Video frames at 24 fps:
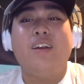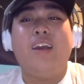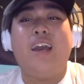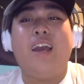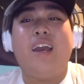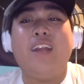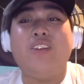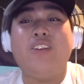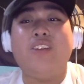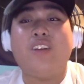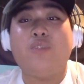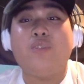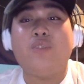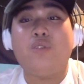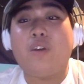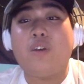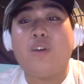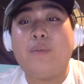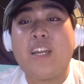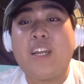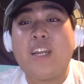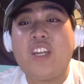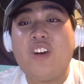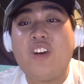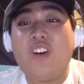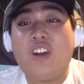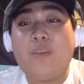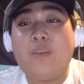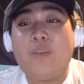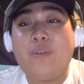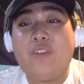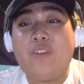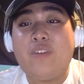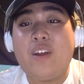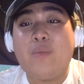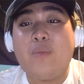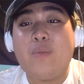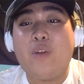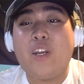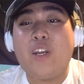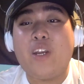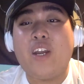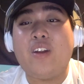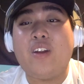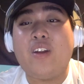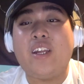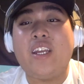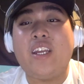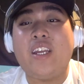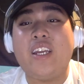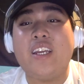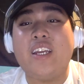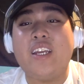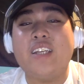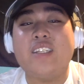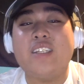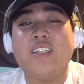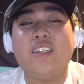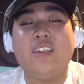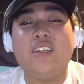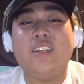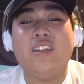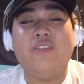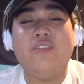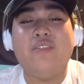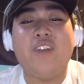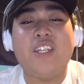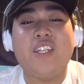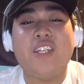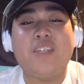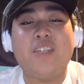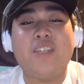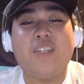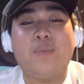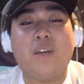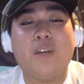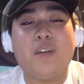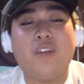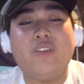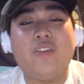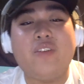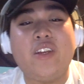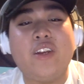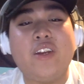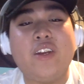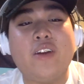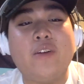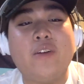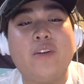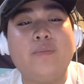And you can really make the argument for him right now that he is the defensive player of the year.